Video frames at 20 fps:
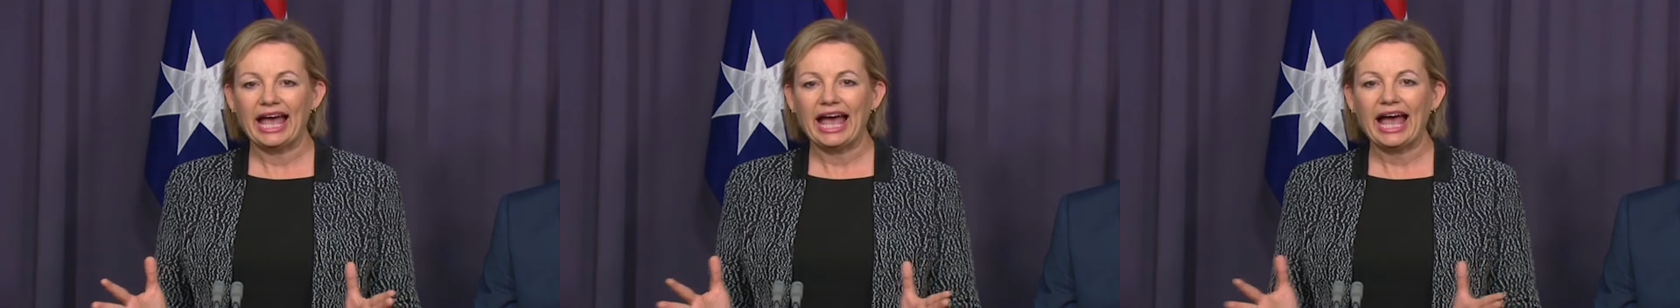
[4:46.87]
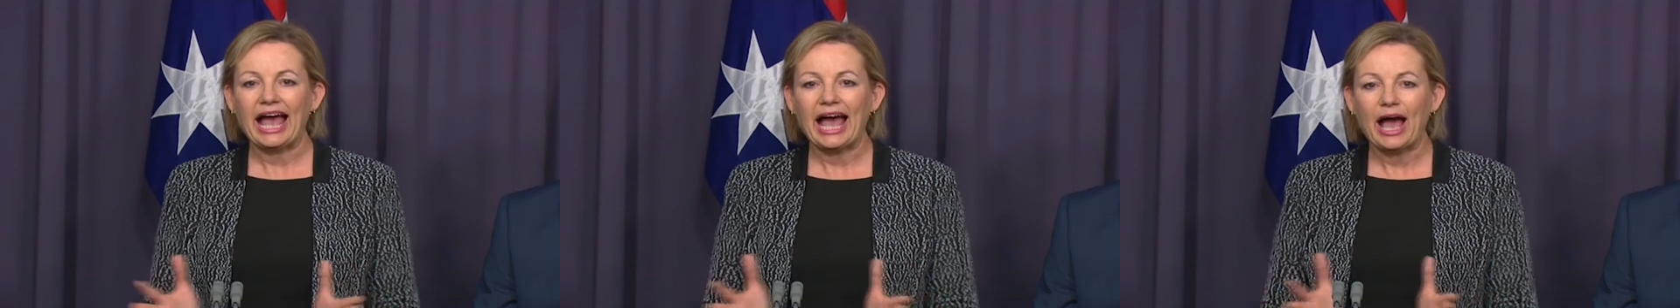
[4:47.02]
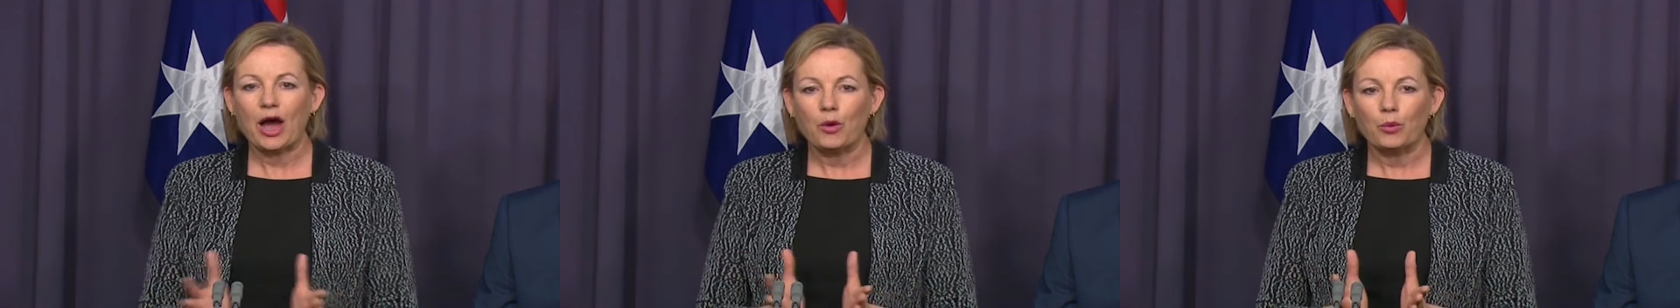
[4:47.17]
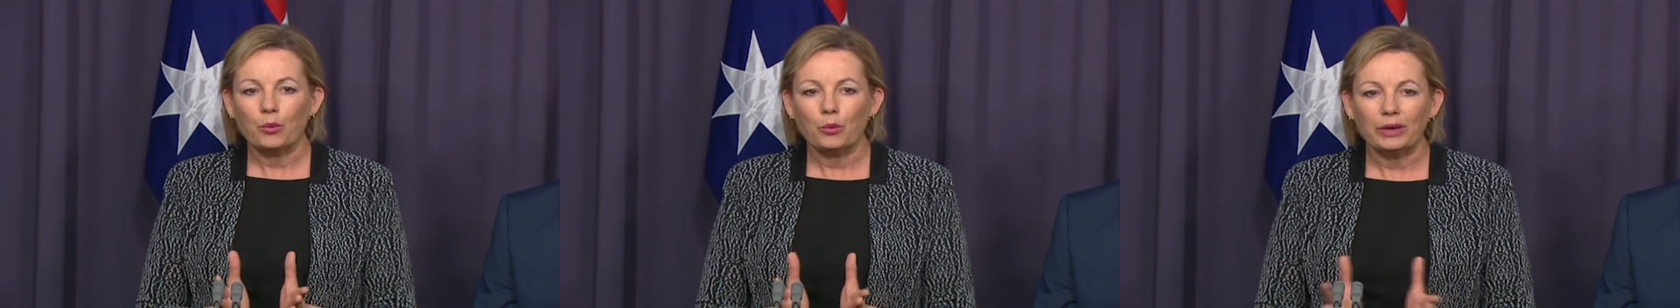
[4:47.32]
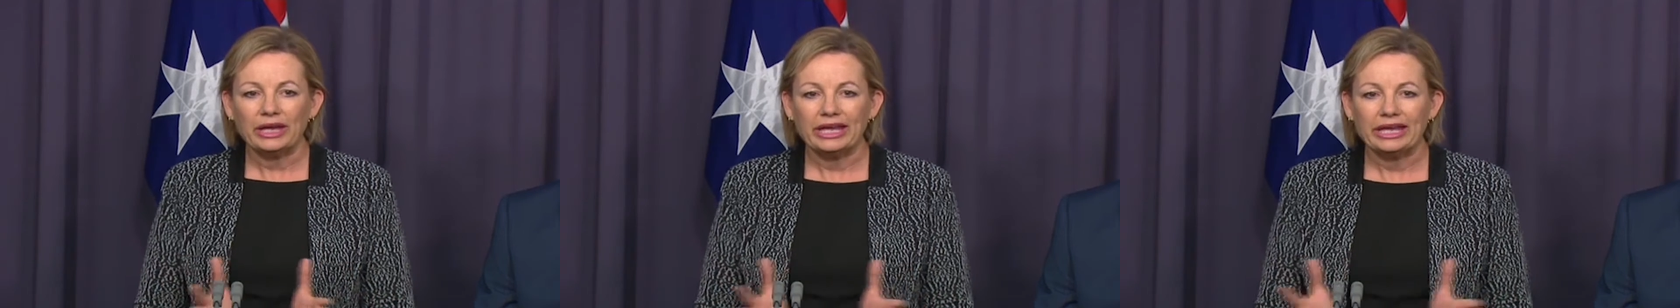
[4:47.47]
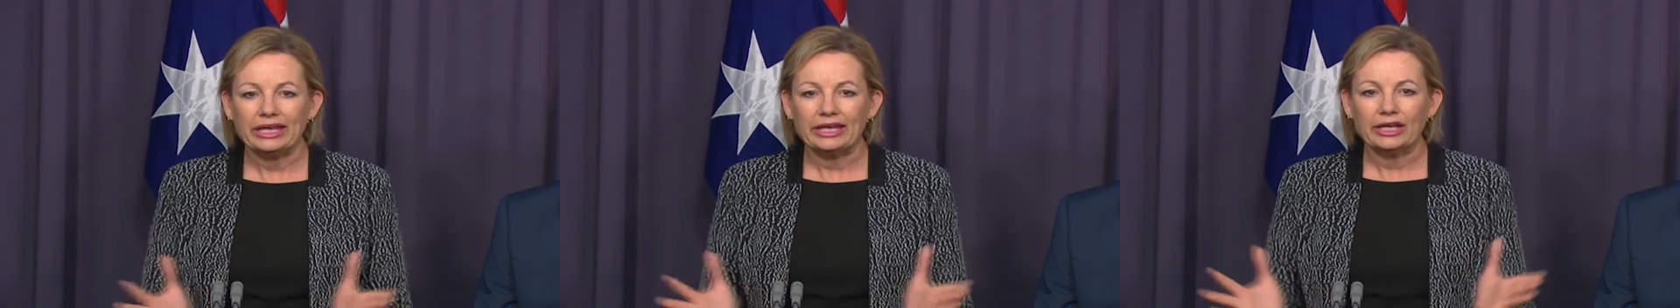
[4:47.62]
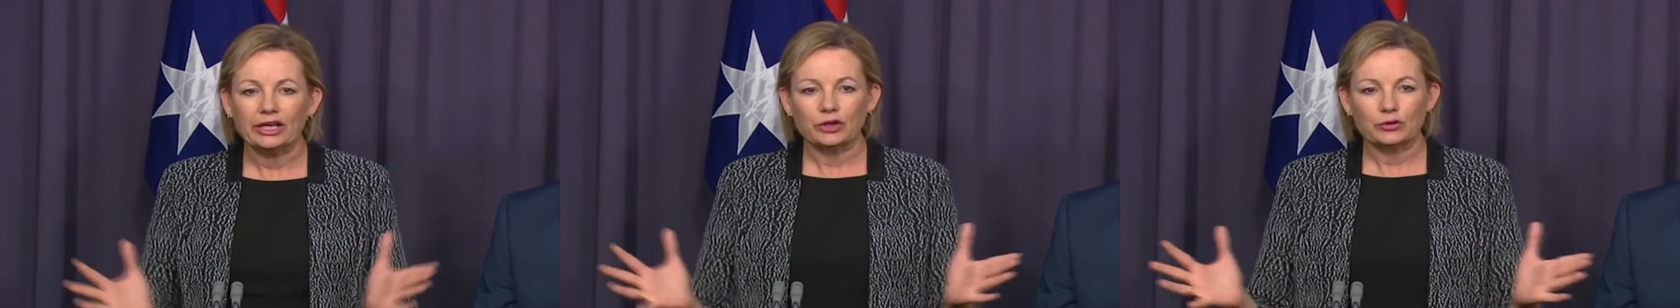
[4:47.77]
how
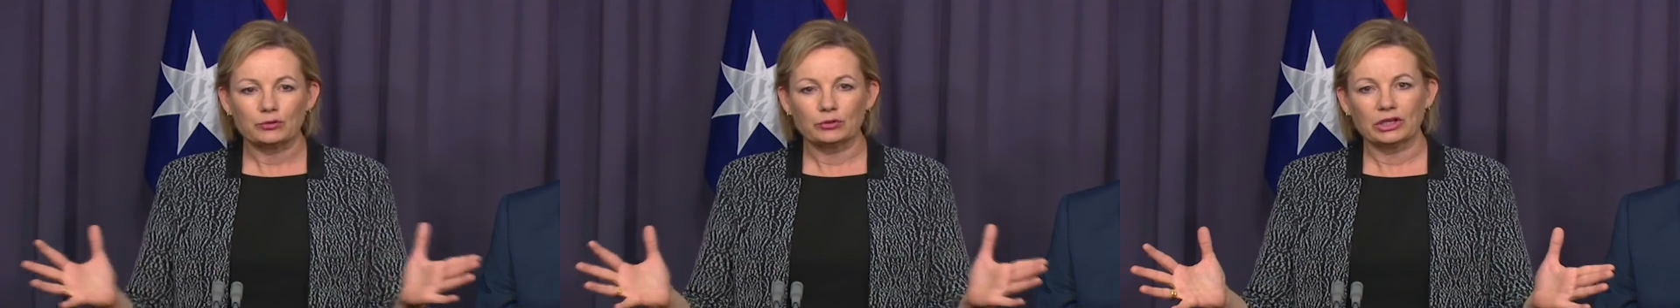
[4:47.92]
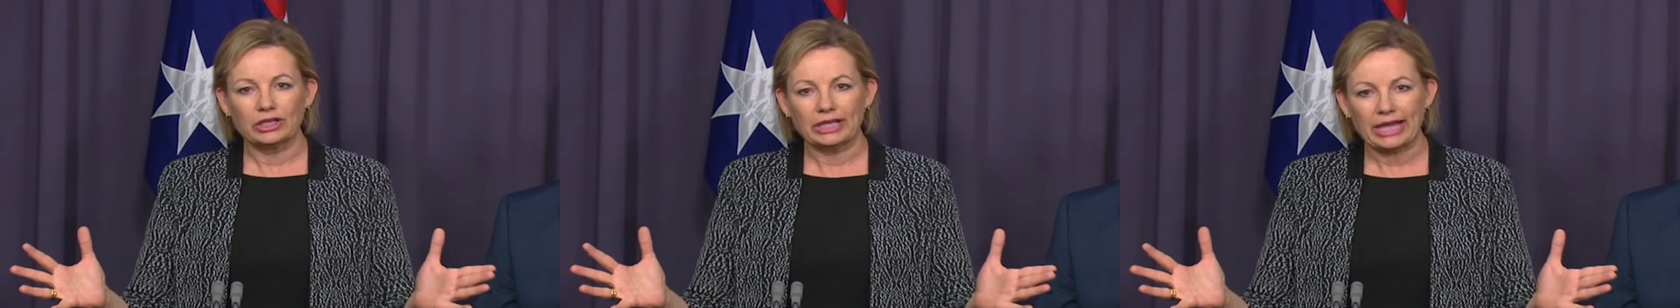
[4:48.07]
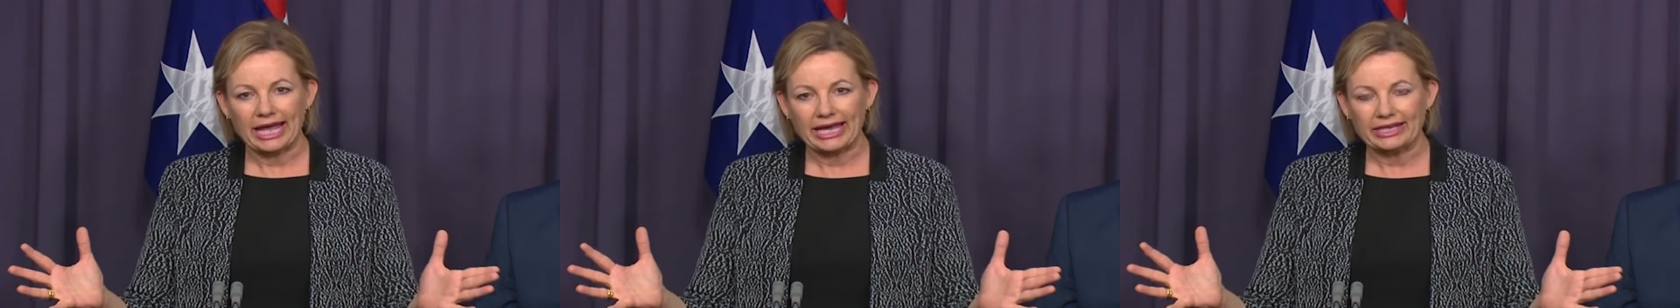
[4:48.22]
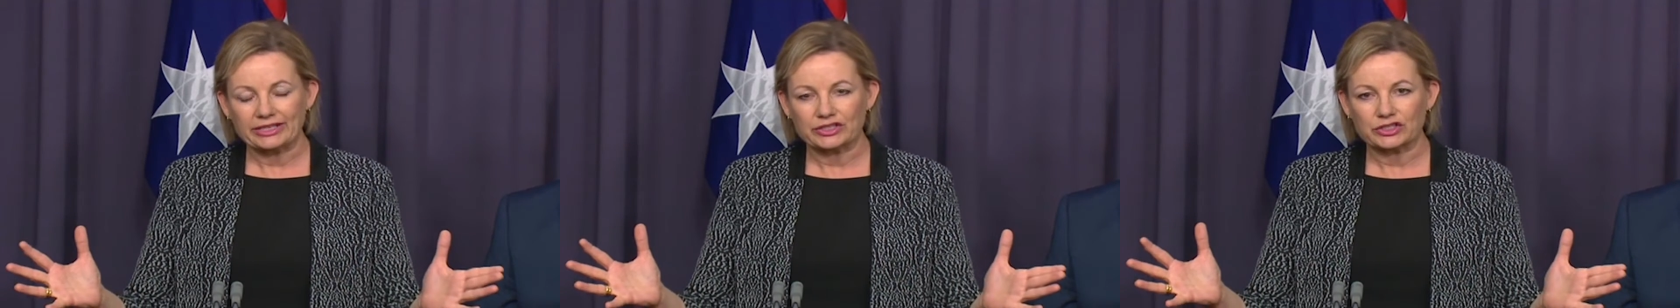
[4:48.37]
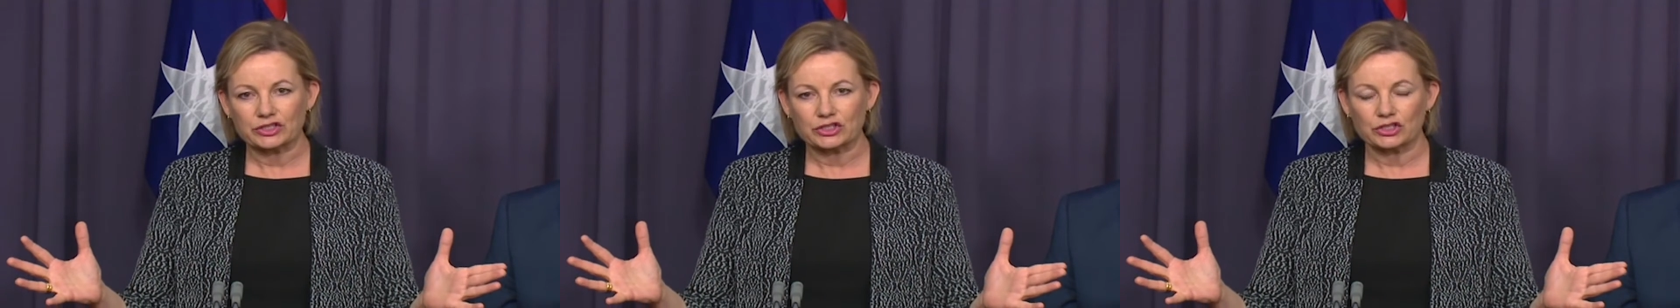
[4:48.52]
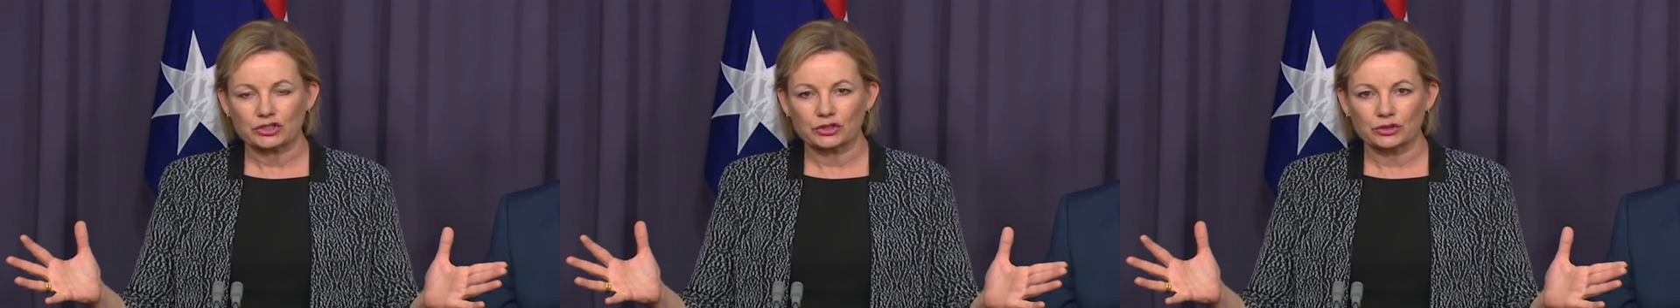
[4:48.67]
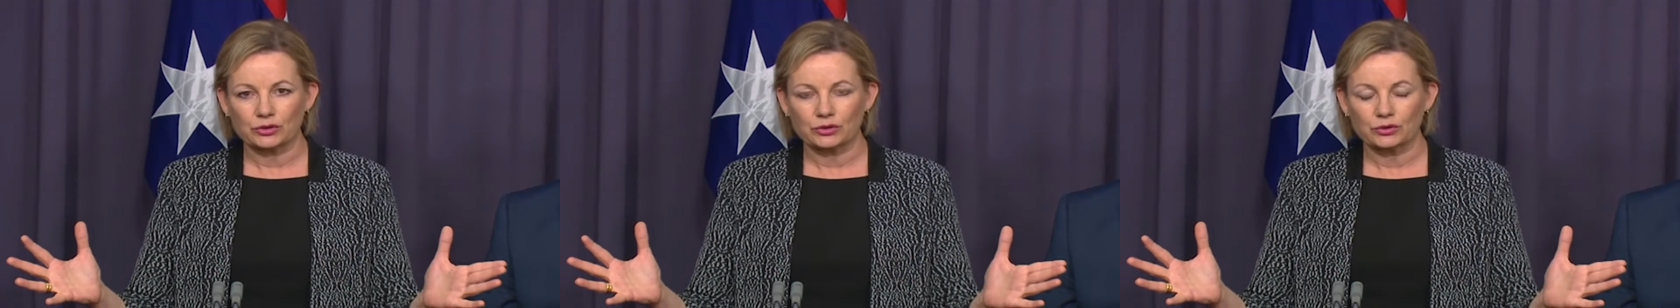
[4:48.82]
we relate
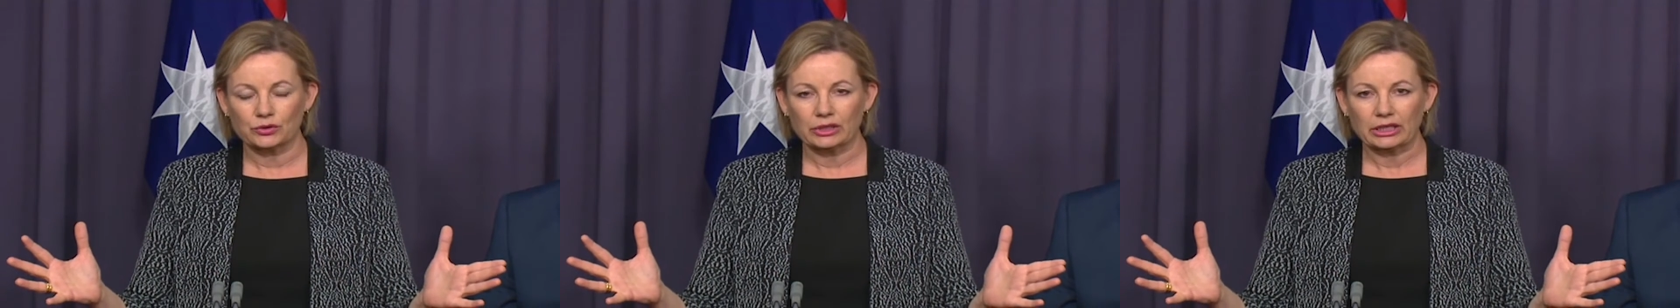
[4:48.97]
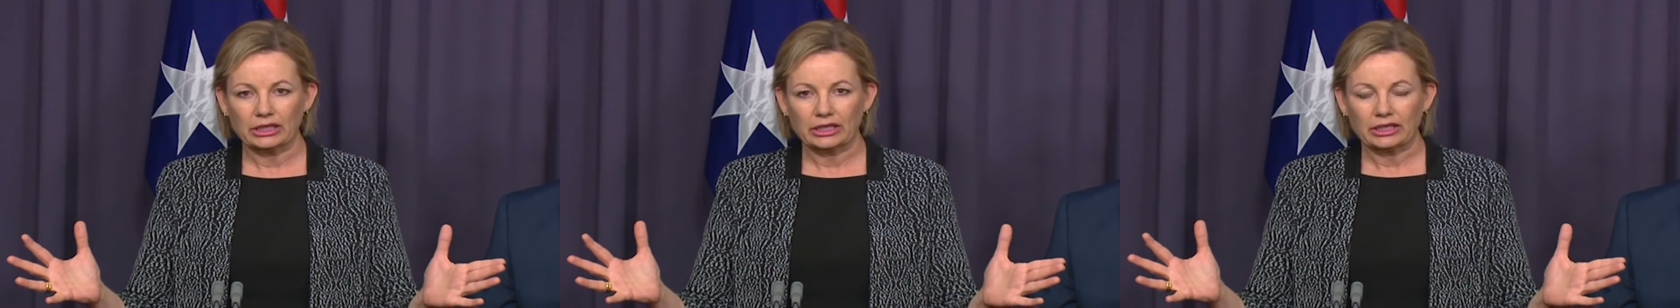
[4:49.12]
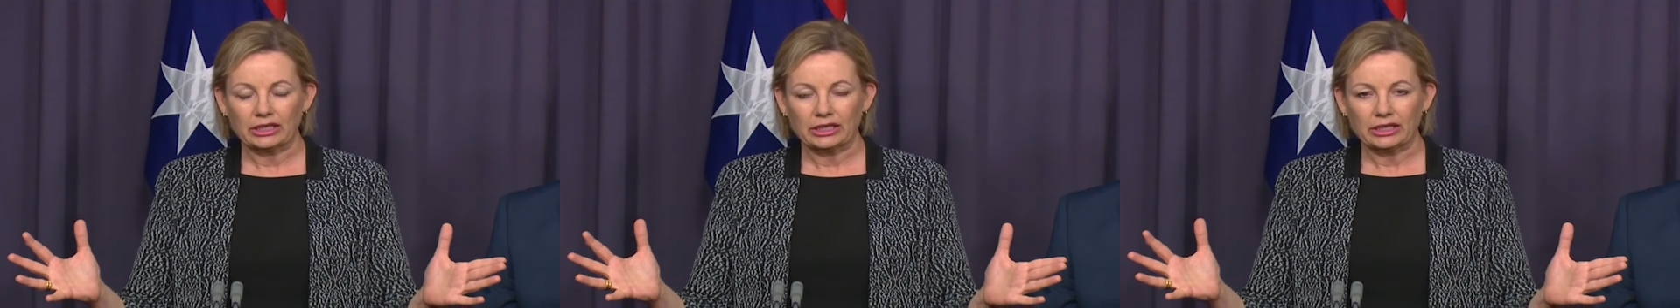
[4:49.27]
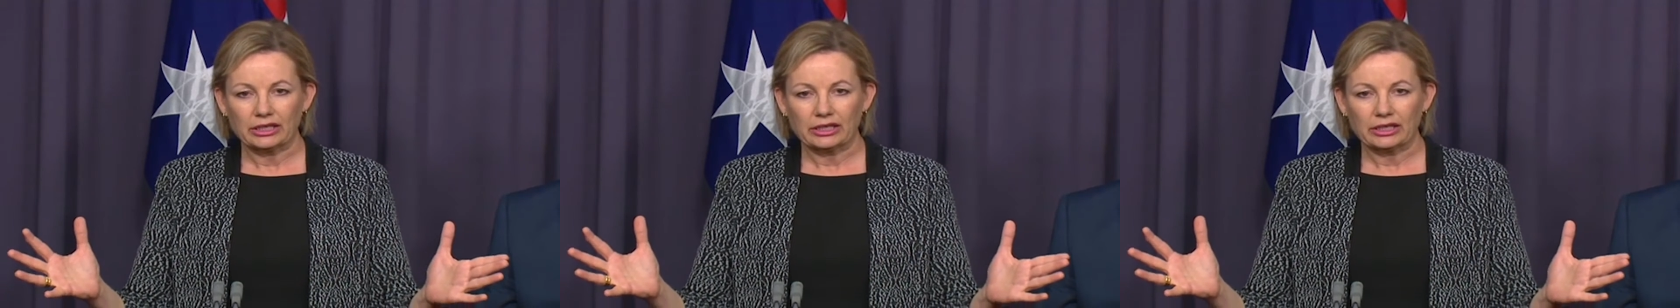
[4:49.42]
to